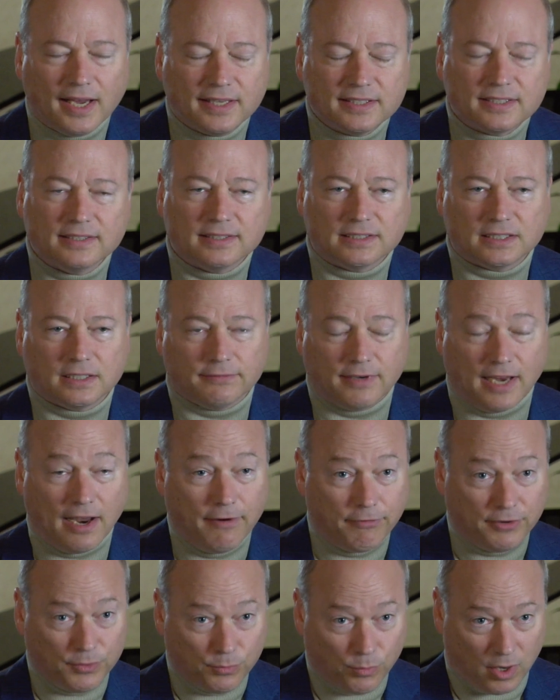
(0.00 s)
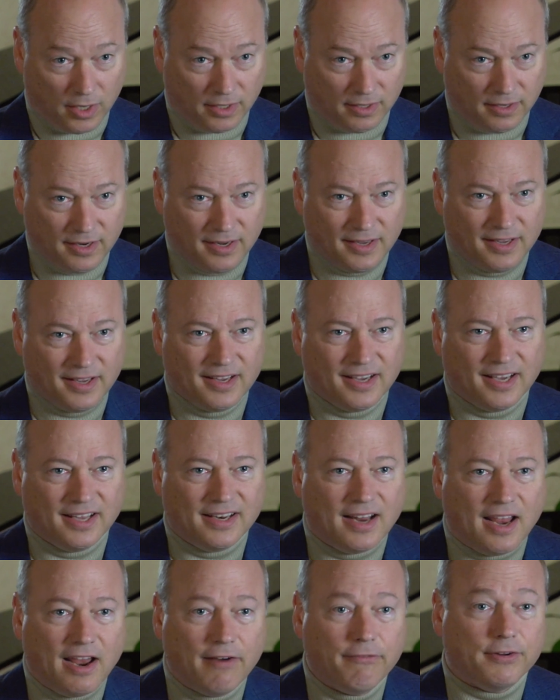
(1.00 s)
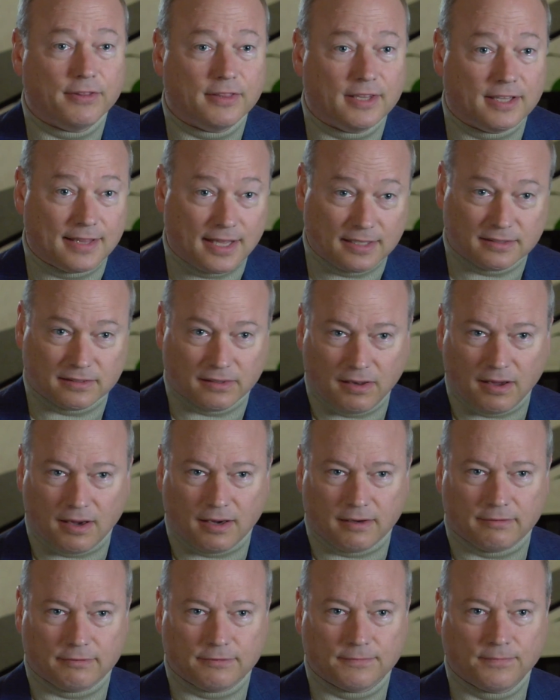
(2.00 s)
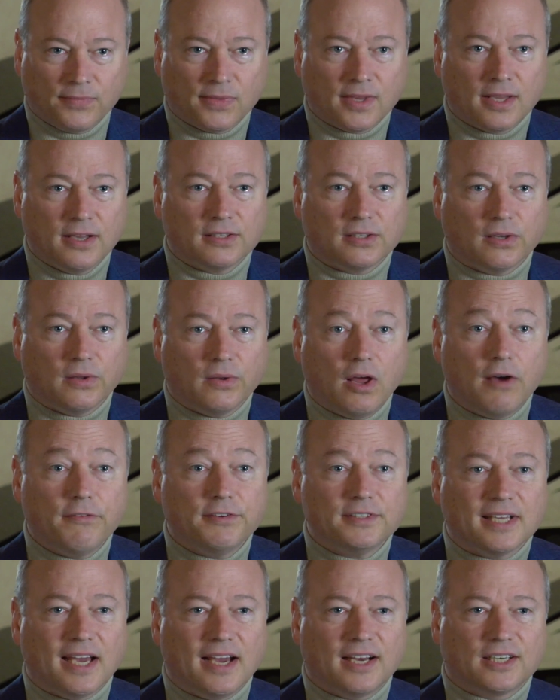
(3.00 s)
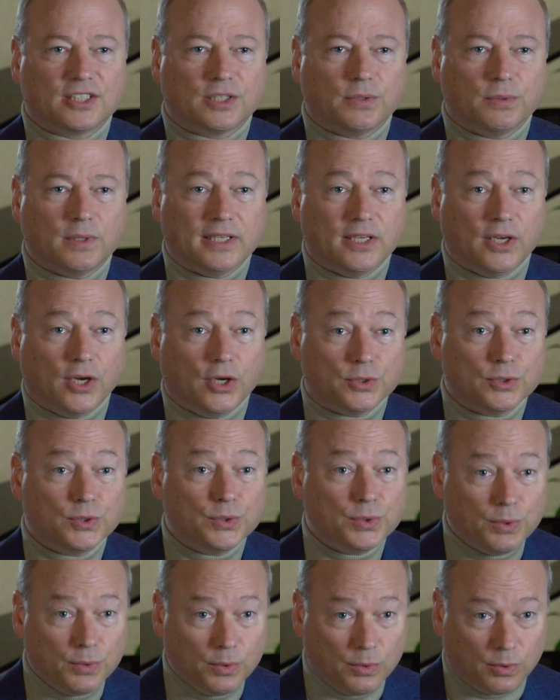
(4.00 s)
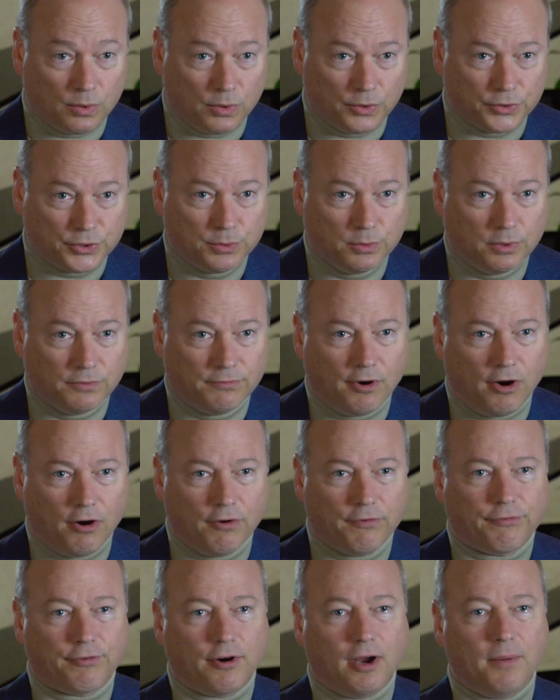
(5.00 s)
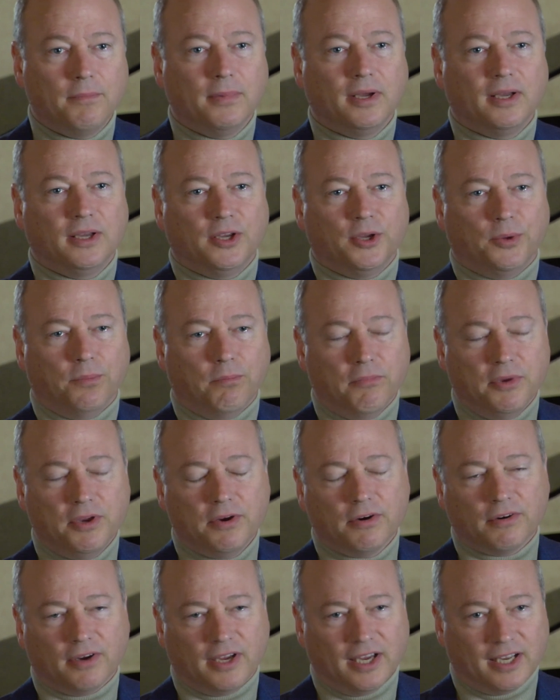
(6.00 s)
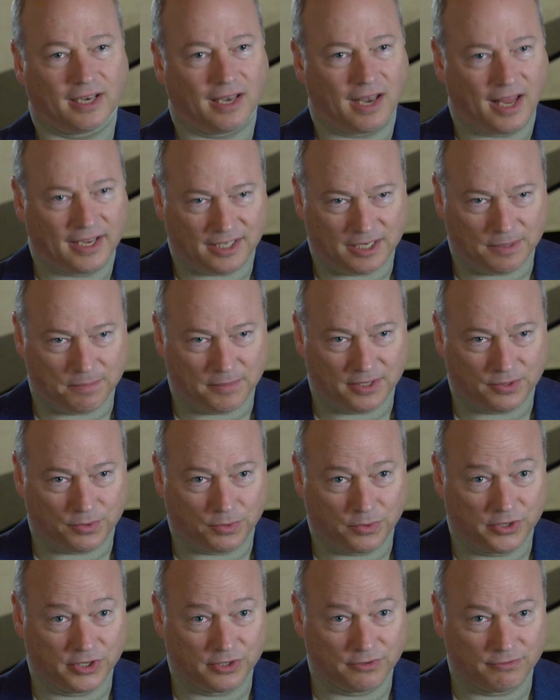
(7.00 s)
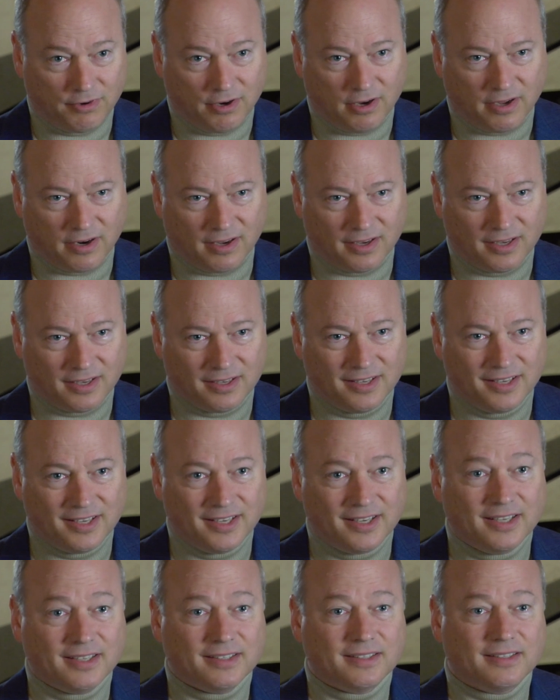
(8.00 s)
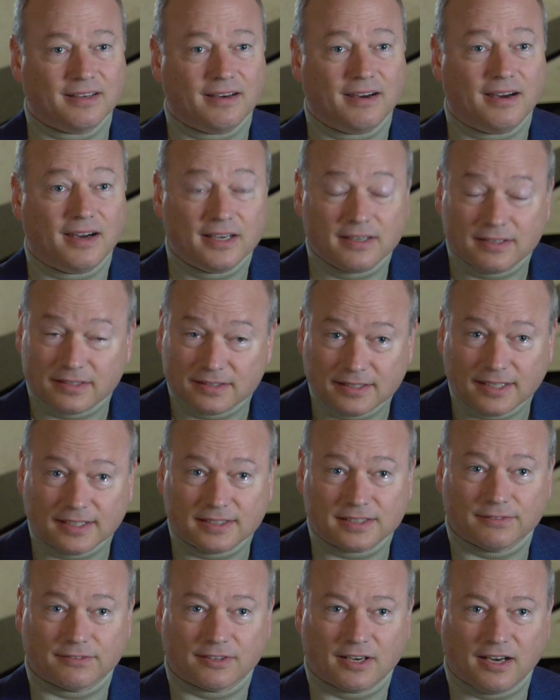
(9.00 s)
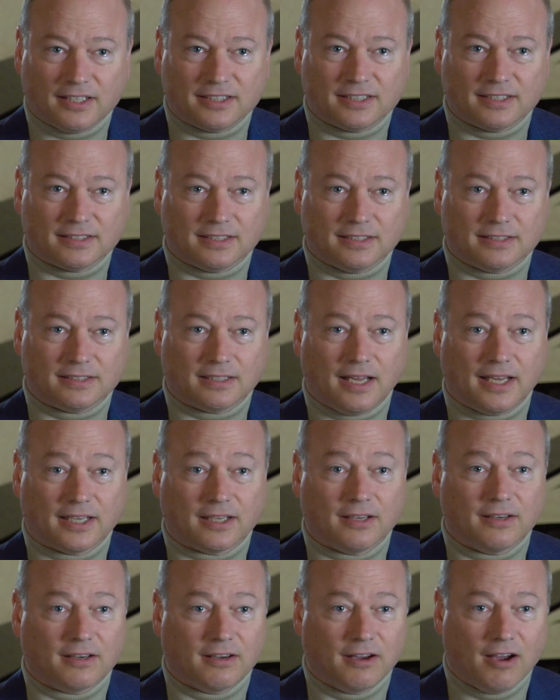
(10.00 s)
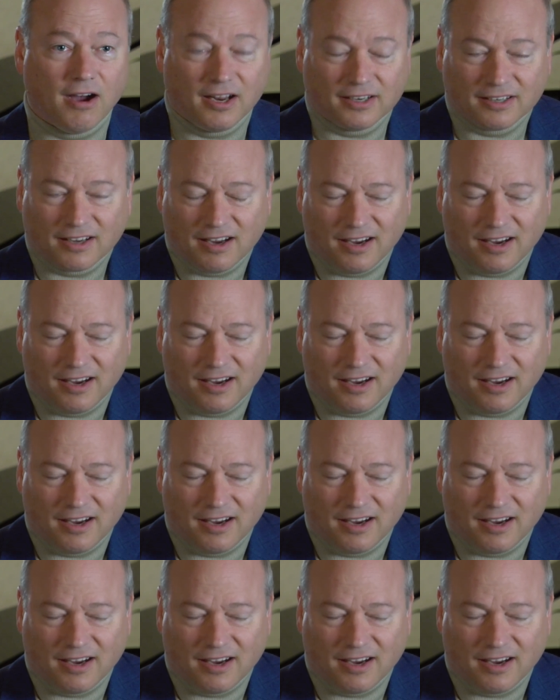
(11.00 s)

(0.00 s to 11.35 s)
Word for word: essence of everyone and everything. That's love. So, love is actually a tool to evolve from mere enlightenment or nirvana to higher states of consciousness, like God